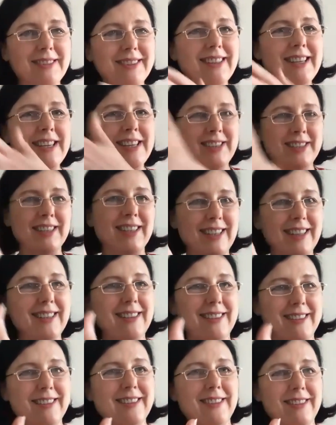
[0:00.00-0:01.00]
easily.
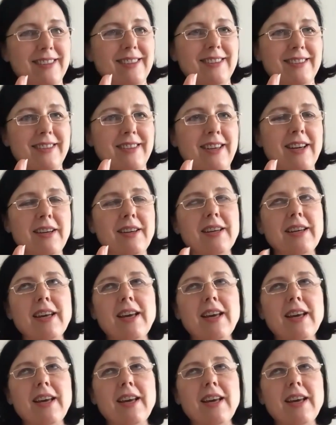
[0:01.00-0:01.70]
Yeah.